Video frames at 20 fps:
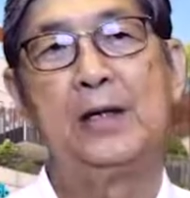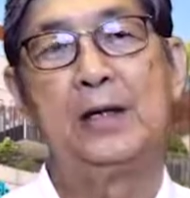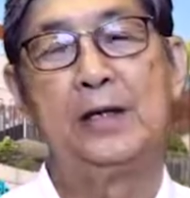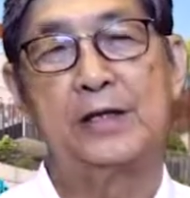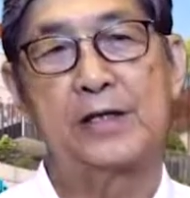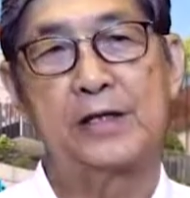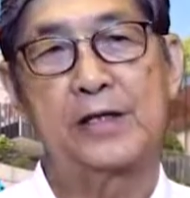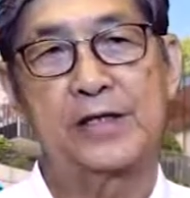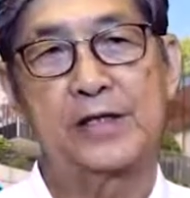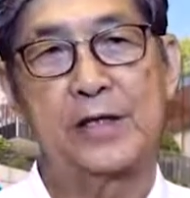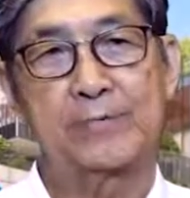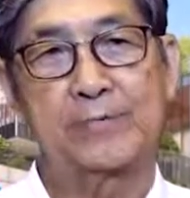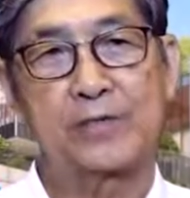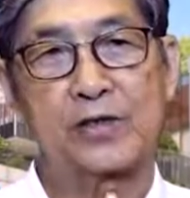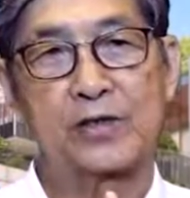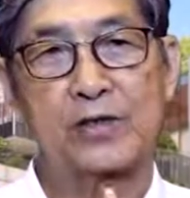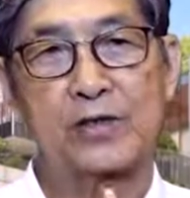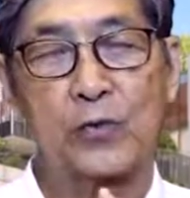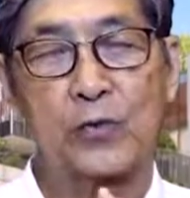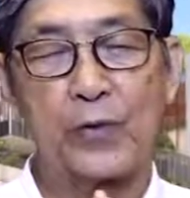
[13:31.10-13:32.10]
Chapter
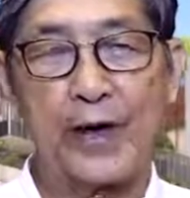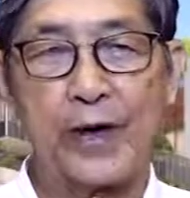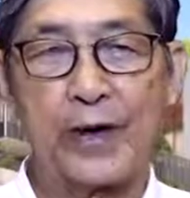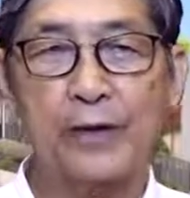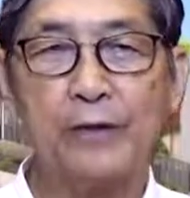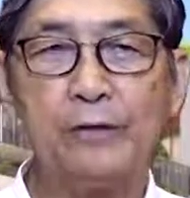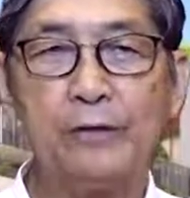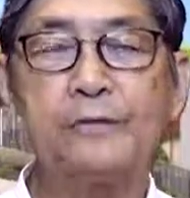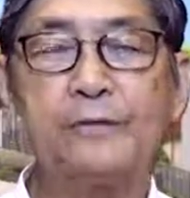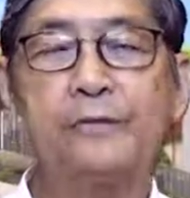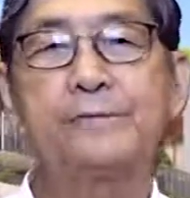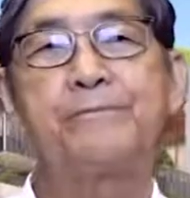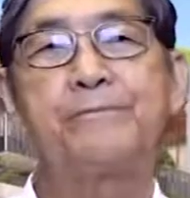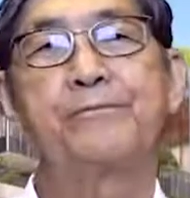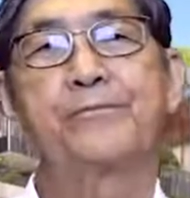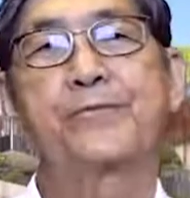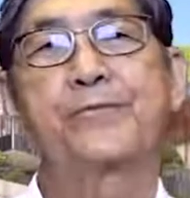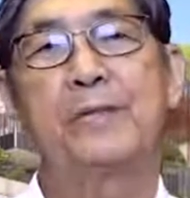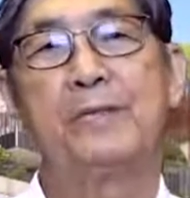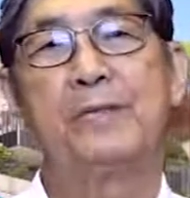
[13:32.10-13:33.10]
12
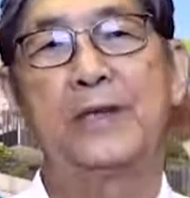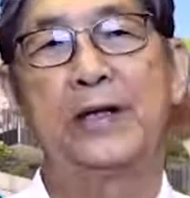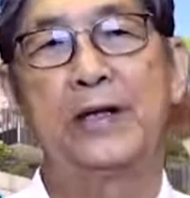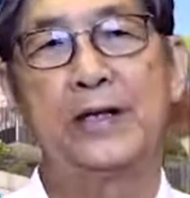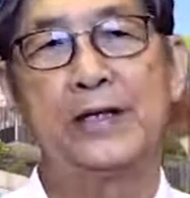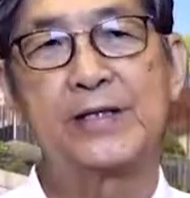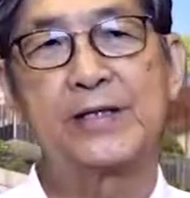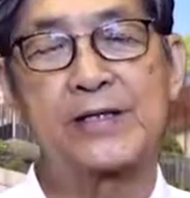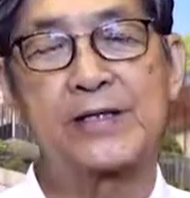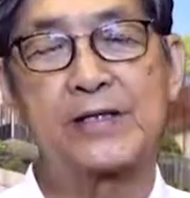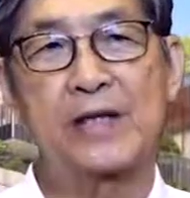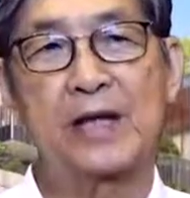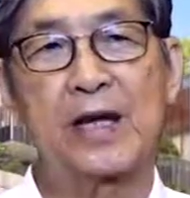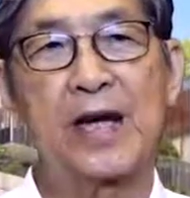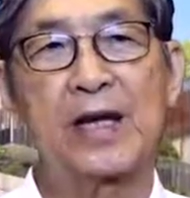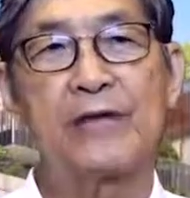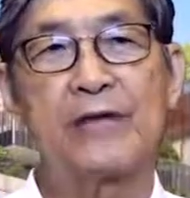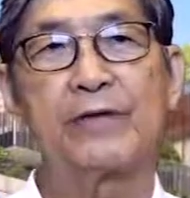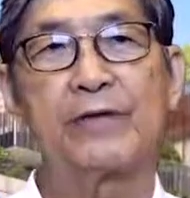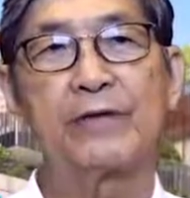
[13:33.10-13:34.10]
begins the
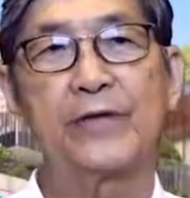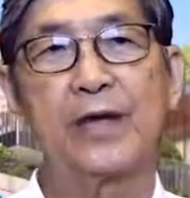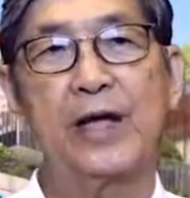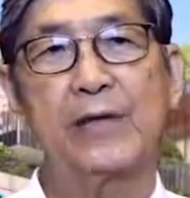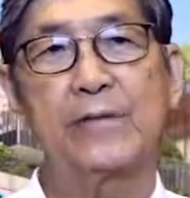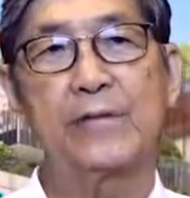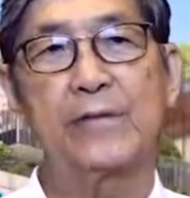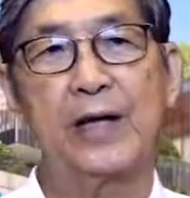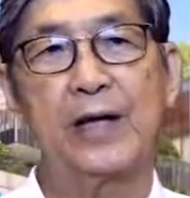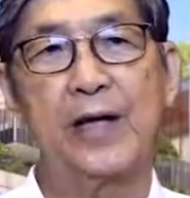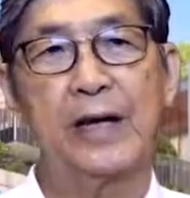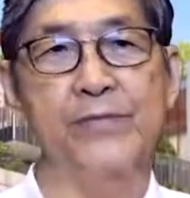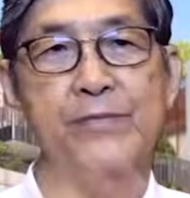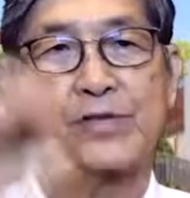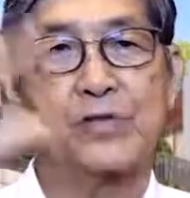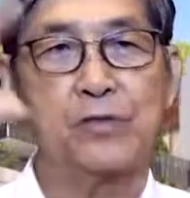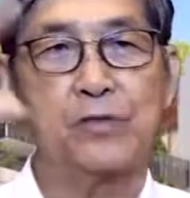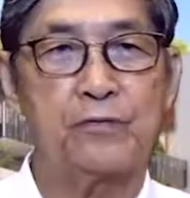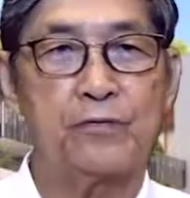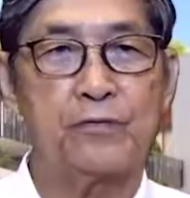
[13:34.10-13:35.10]
life of Abraham,
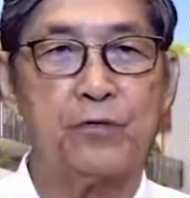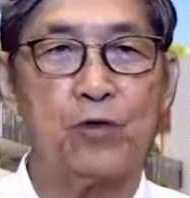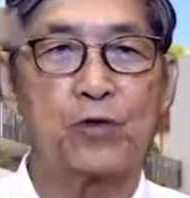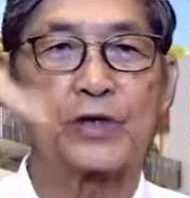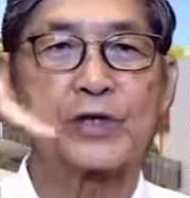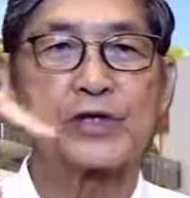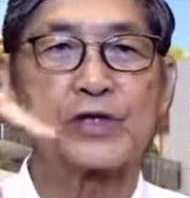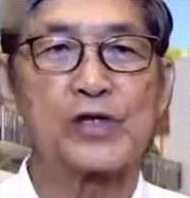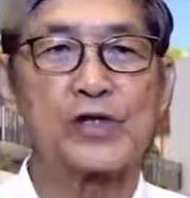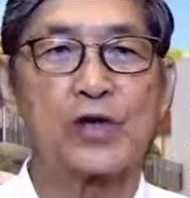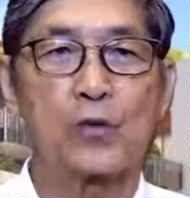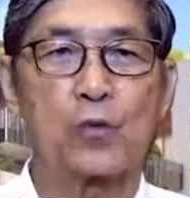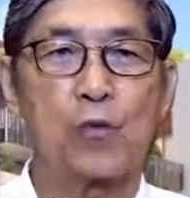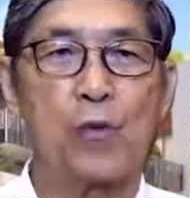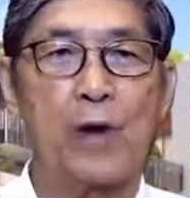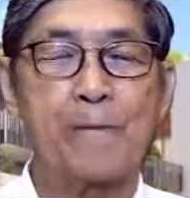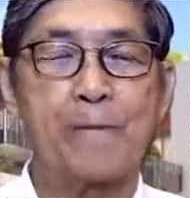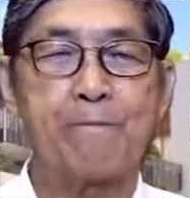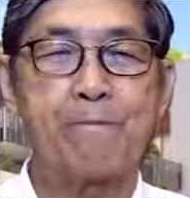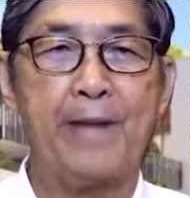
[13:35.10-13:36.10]
so focus on
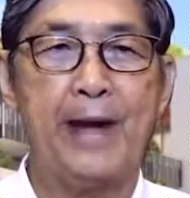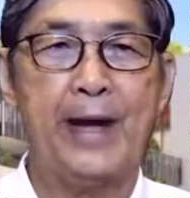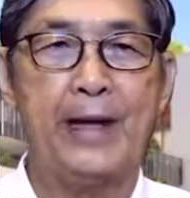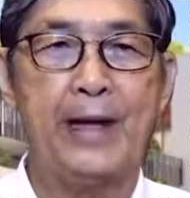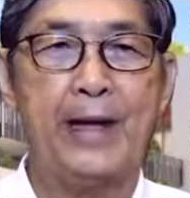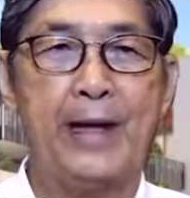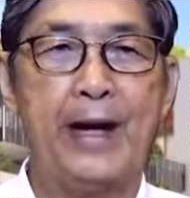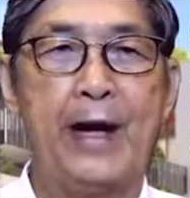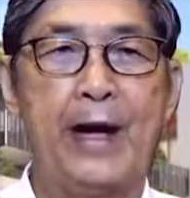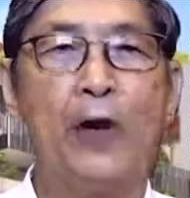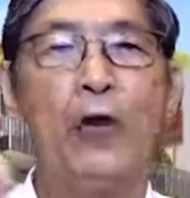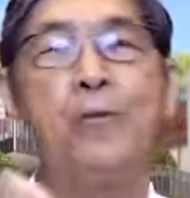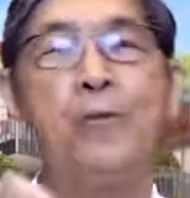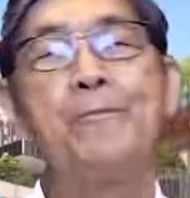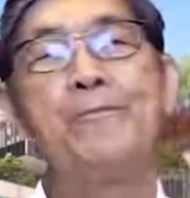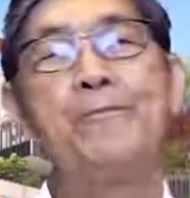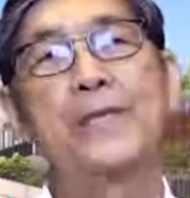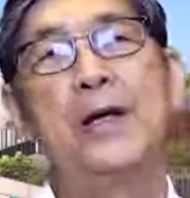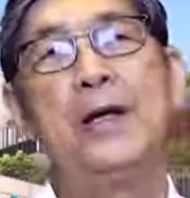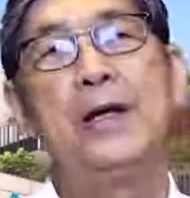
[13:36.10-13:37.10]
one man
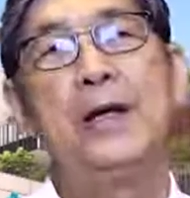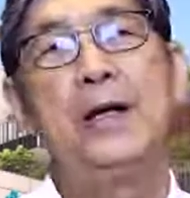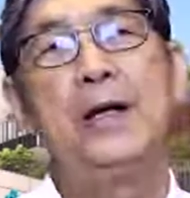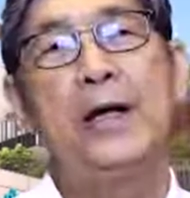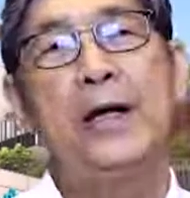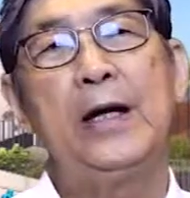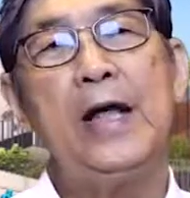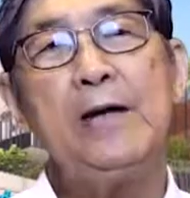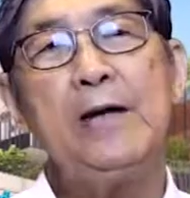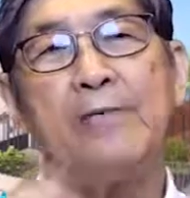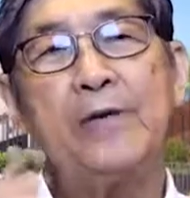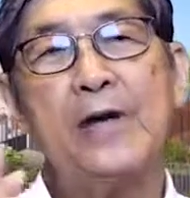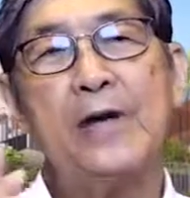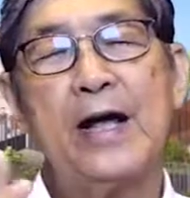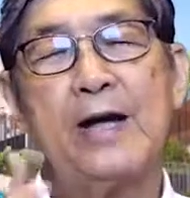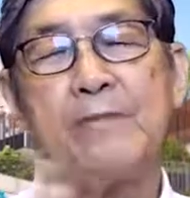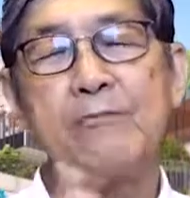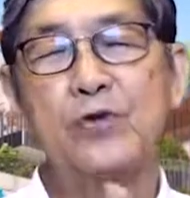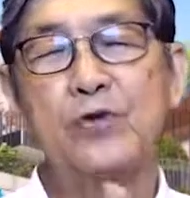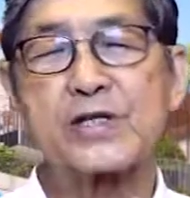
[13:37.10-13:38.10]
now.
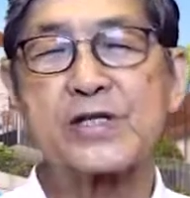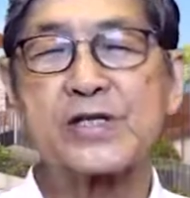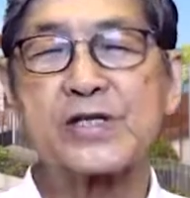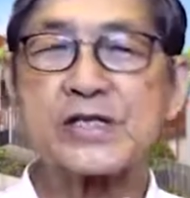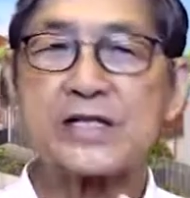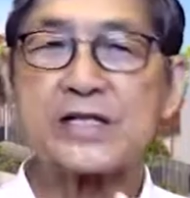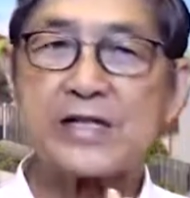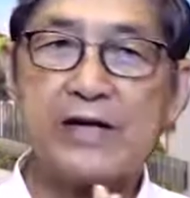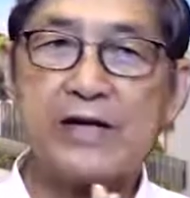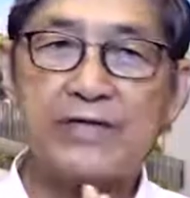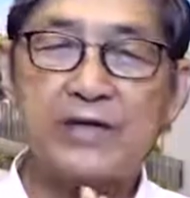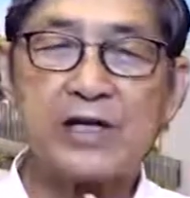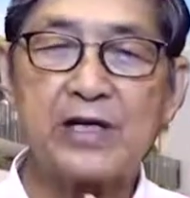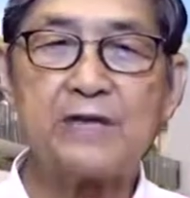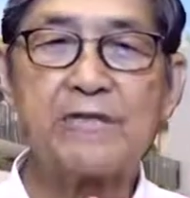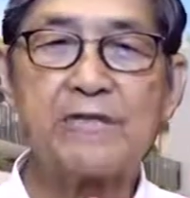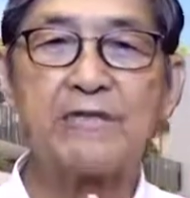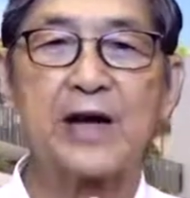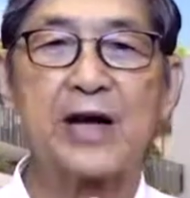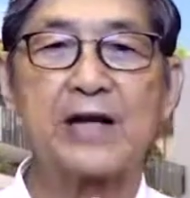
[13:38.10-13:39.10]
Abraham was
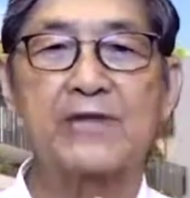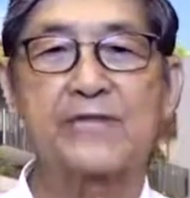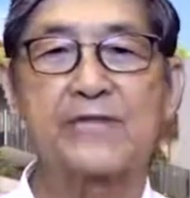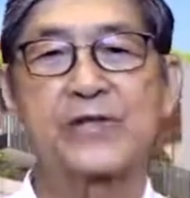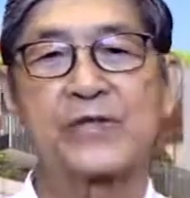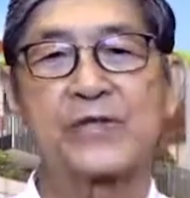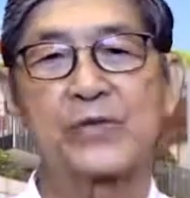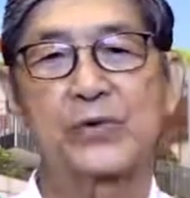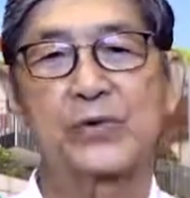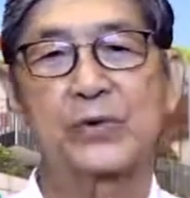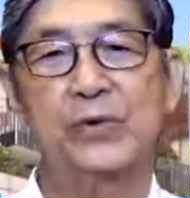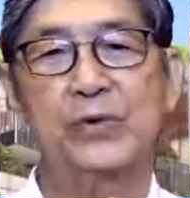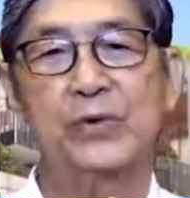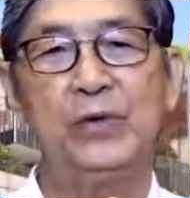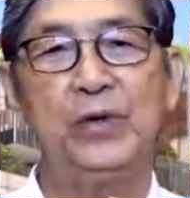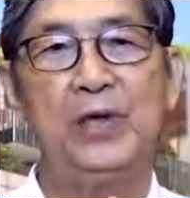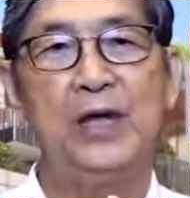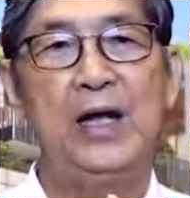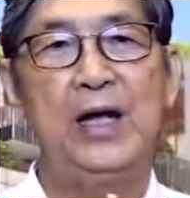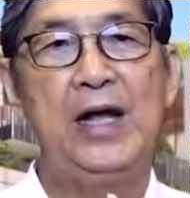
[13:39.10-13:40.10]
75 years
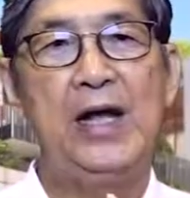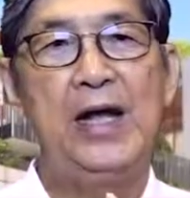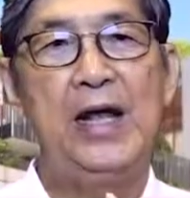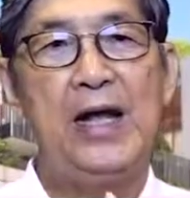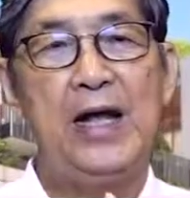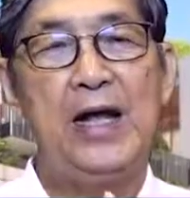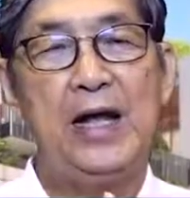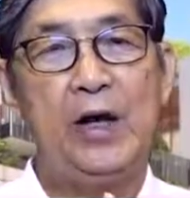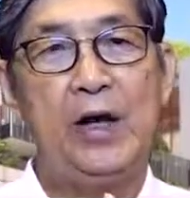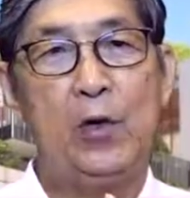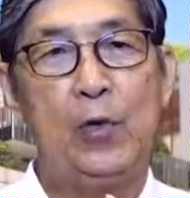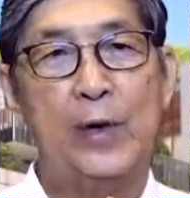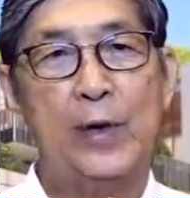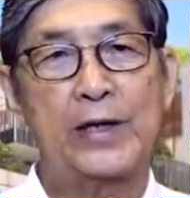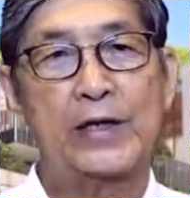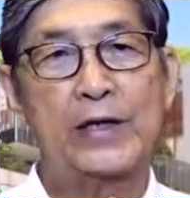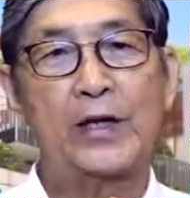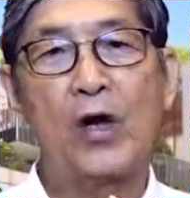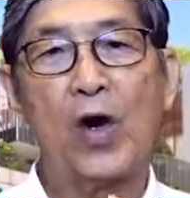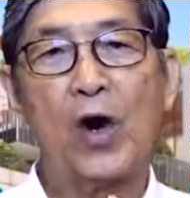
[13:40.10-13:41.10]
old
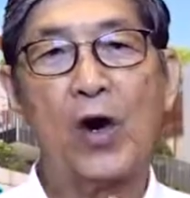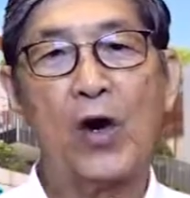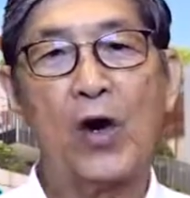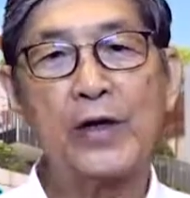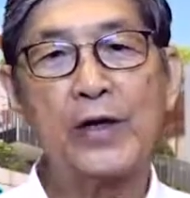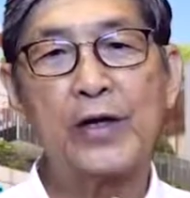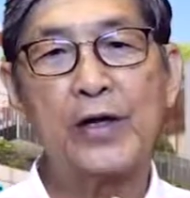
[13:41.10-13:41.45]
when God